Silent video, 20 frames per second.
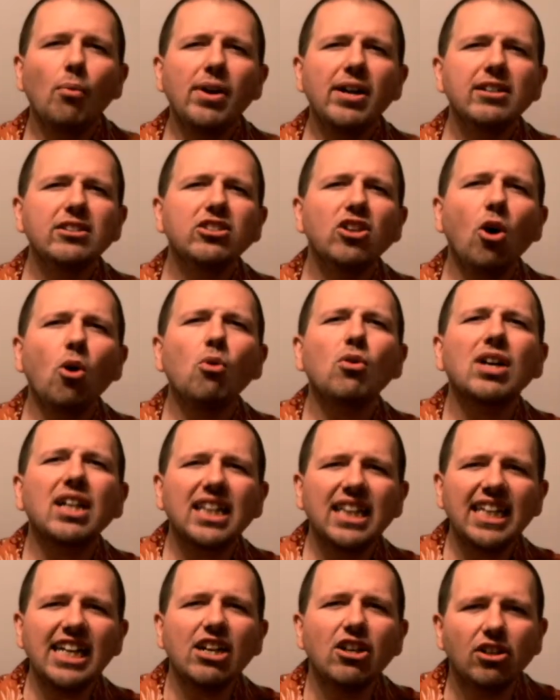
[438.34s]
We are told
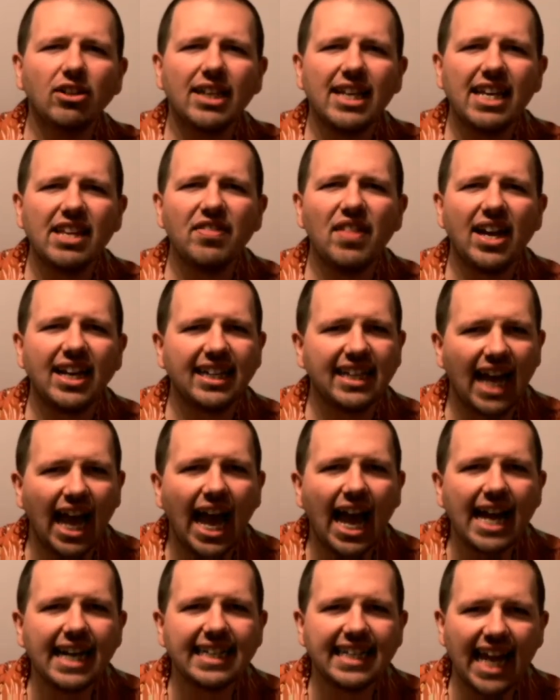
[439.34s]
clearly that
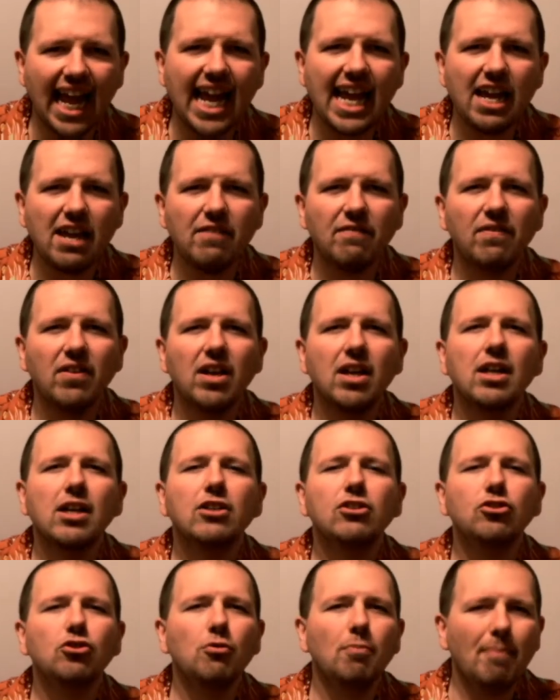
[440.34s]
God gave
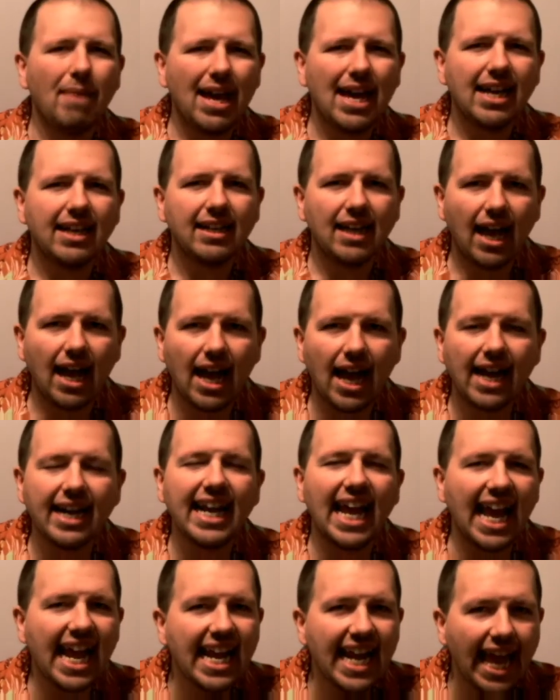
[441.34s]
to
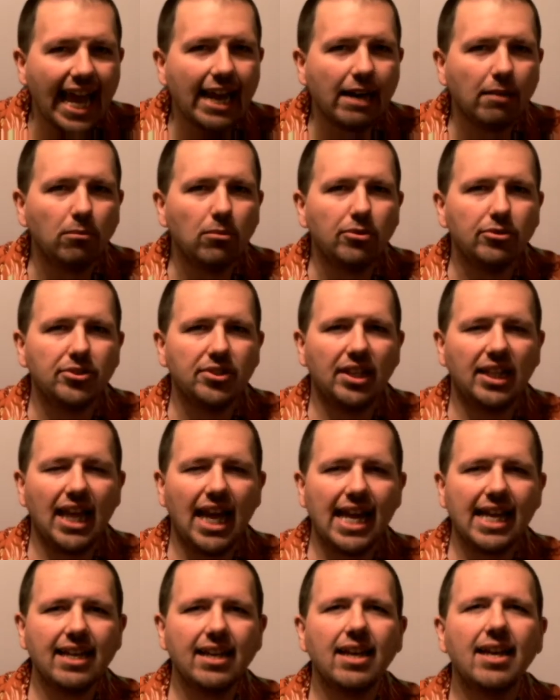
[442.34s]
mankind and animals
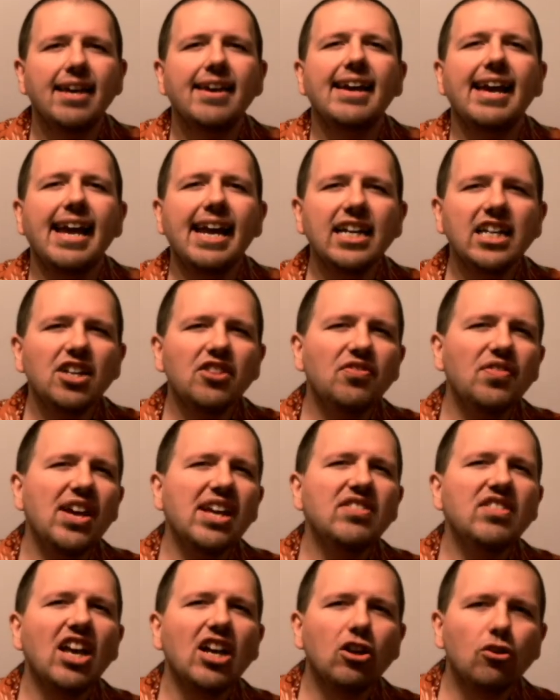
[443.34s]
alike
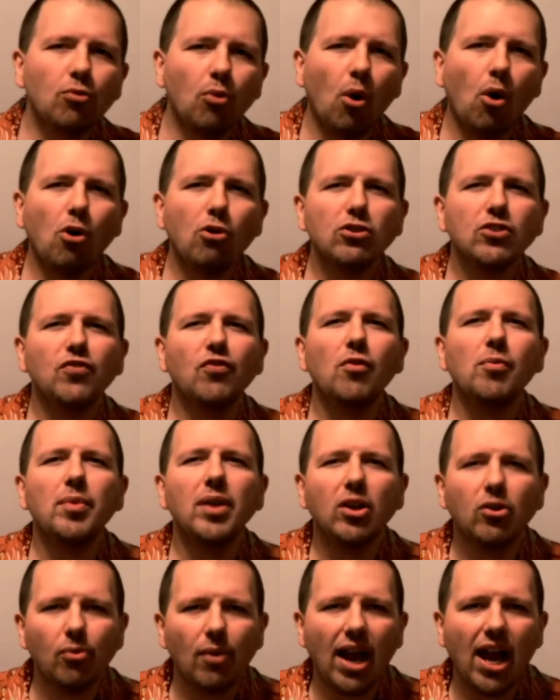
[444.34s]
anything that grows from
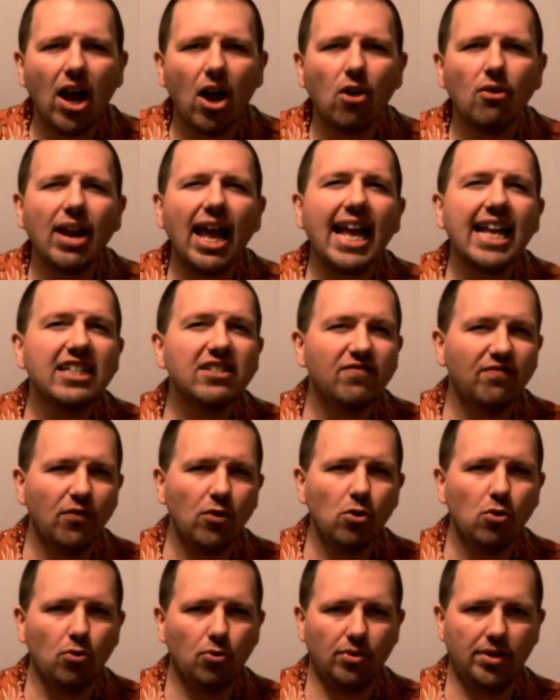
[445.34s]
the ground as
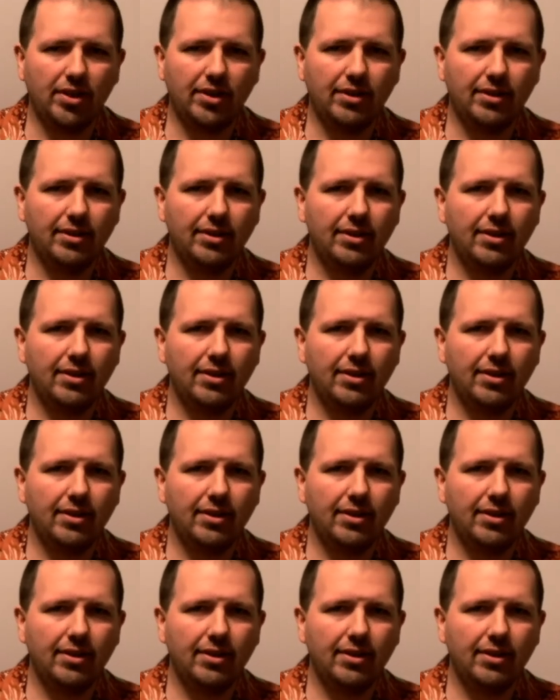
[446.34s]
food.